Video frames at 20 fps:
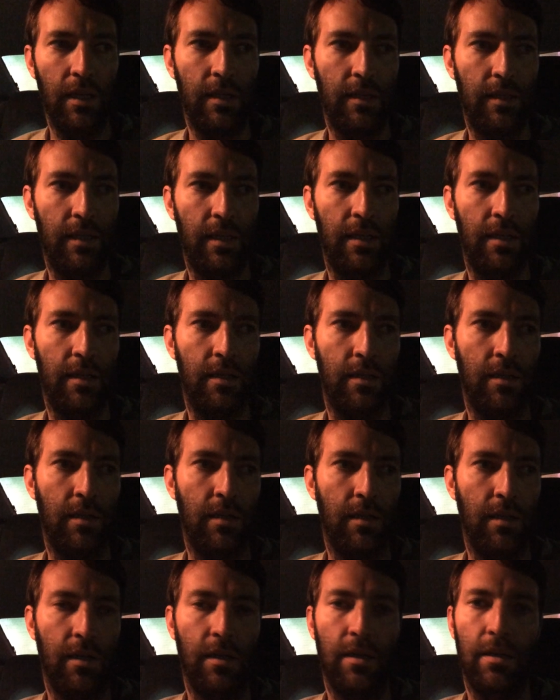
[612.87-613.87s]
then
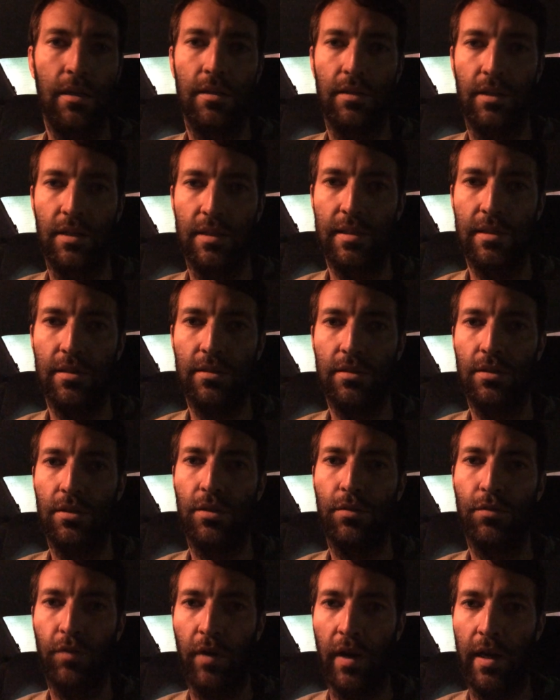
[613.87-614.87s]
listen to
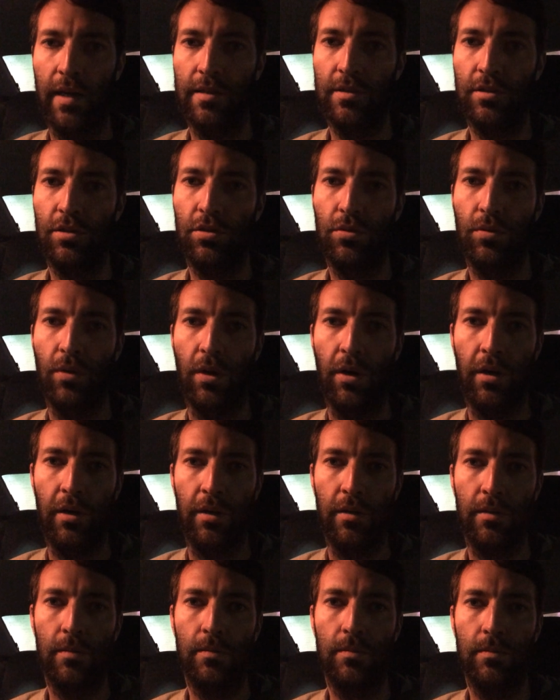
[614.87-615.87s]
the friends who
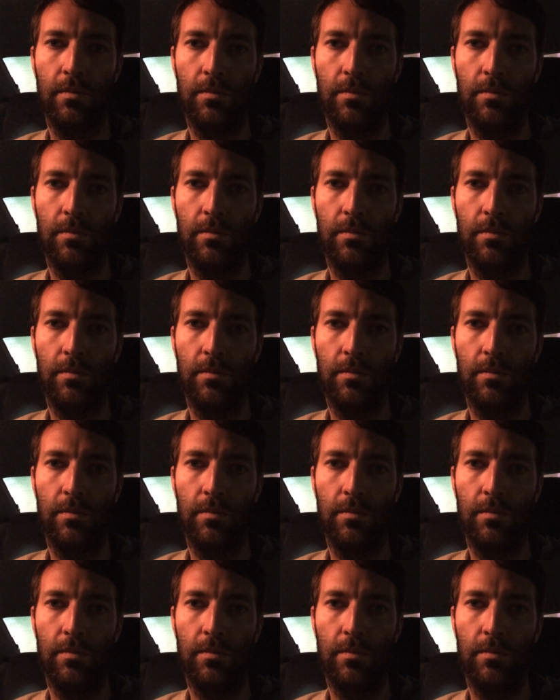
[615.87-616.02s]
are